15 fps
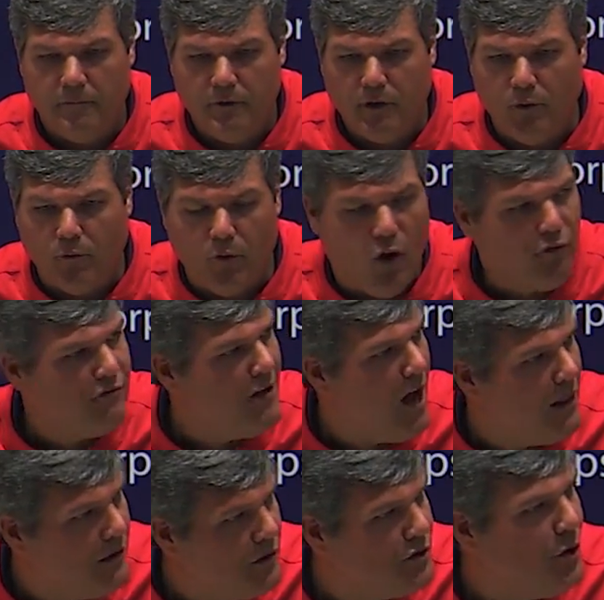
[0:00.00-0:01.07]
You know, Ross
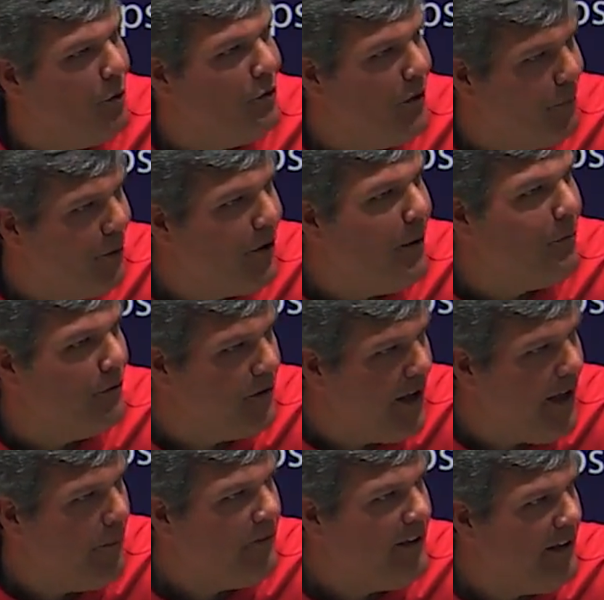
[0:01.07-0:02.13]
Donnelly showed up a couple
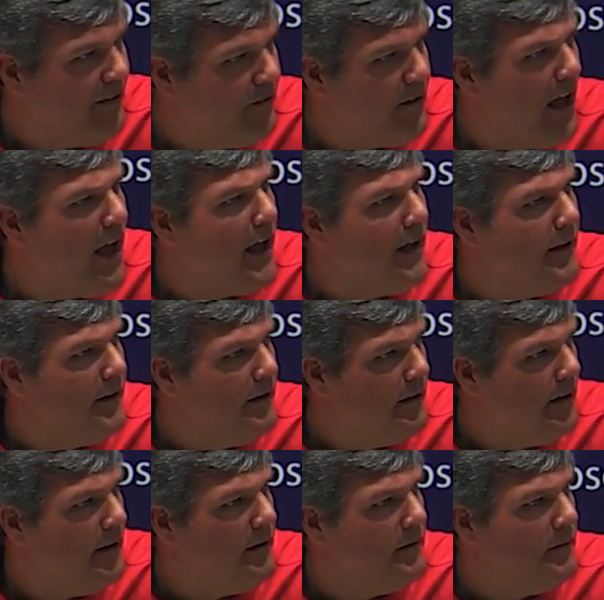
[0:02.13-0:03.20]
times inside
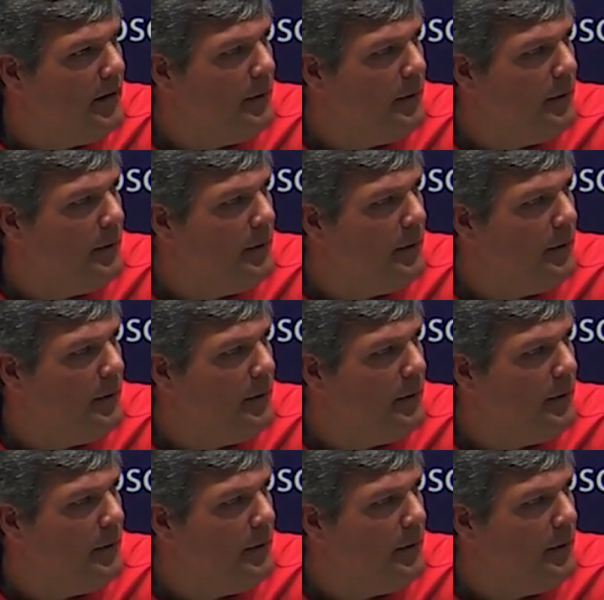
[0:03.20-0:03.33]
and